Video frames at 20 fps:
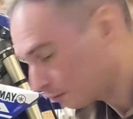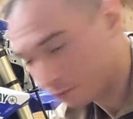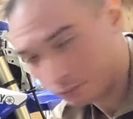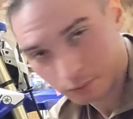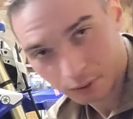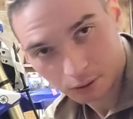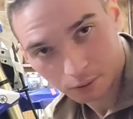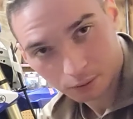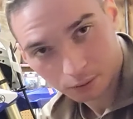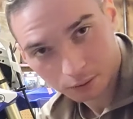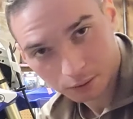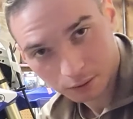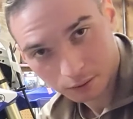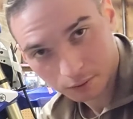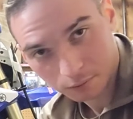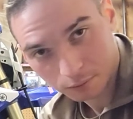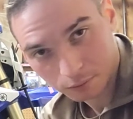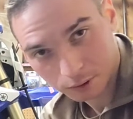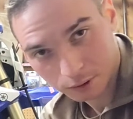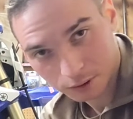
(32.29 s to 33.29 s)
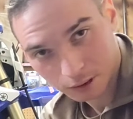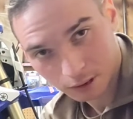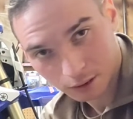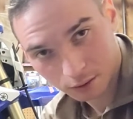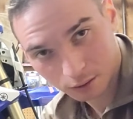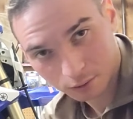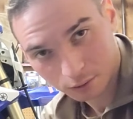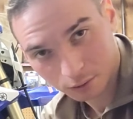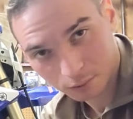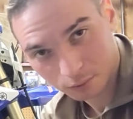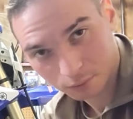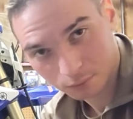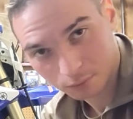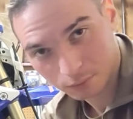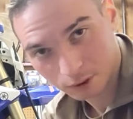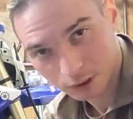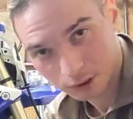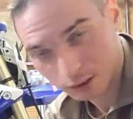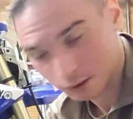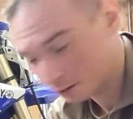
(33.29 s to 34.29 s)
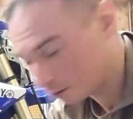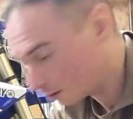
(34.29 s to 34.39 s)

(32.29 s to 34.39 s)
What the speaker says: we're able to push that all the way,